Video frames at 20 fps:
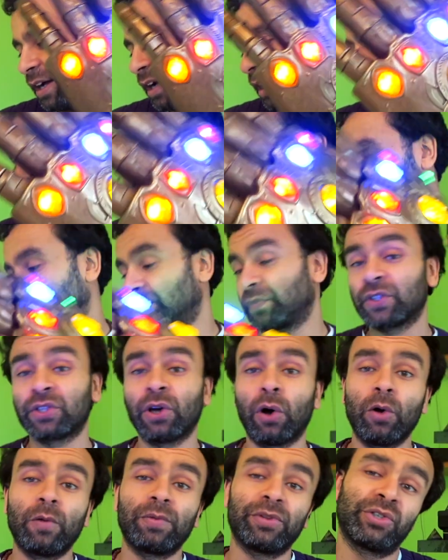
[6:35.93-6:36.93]

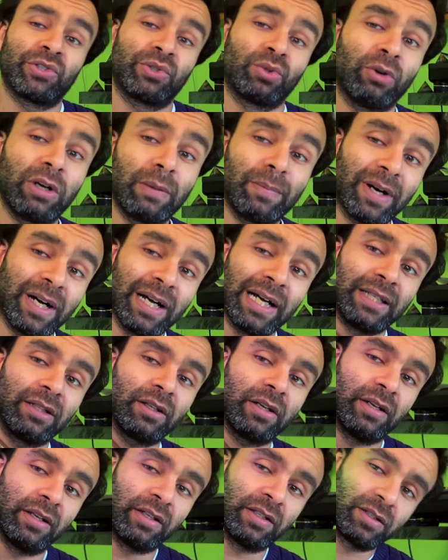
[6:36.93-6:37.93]
So the story
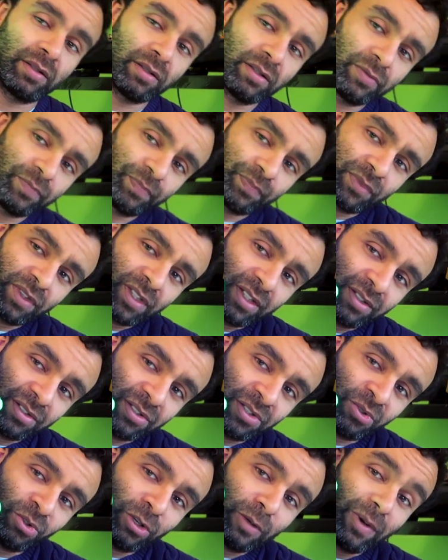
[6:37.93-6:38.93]
behind, look at this.
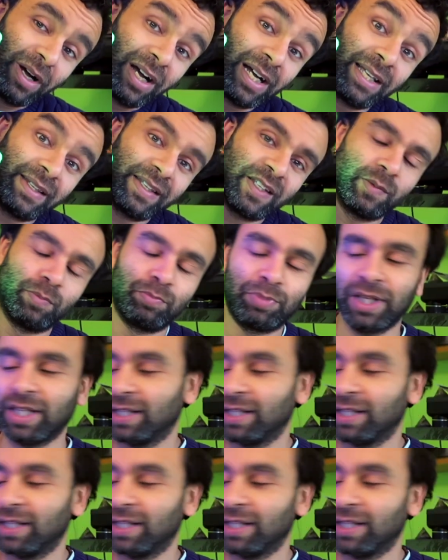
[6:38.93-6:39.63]
The story behind this